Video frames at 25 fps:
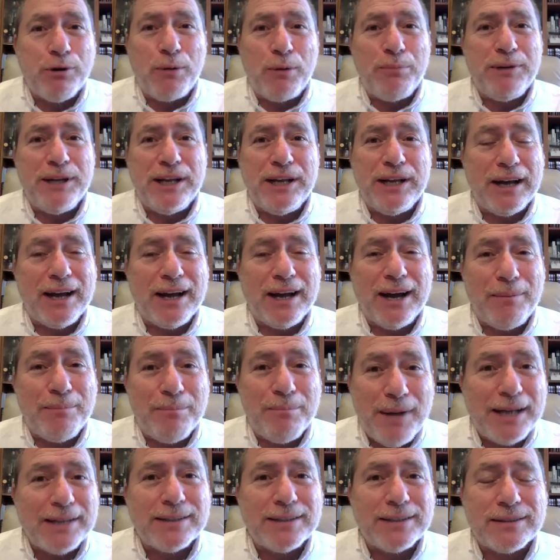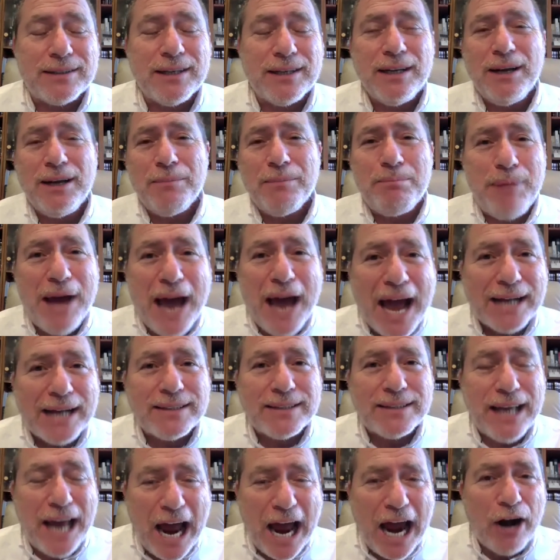probably a
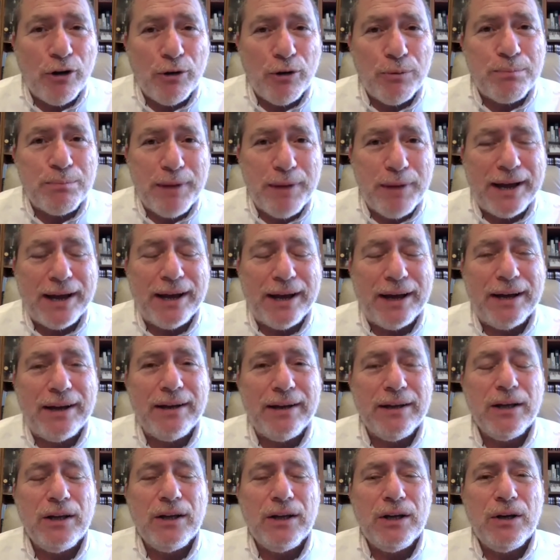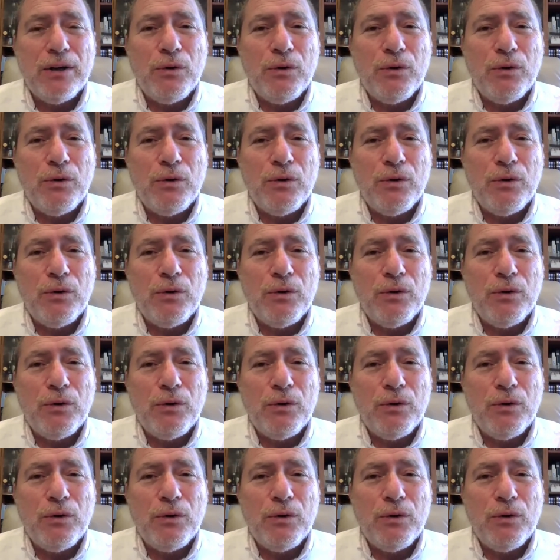Hamas-backed Arab mayor,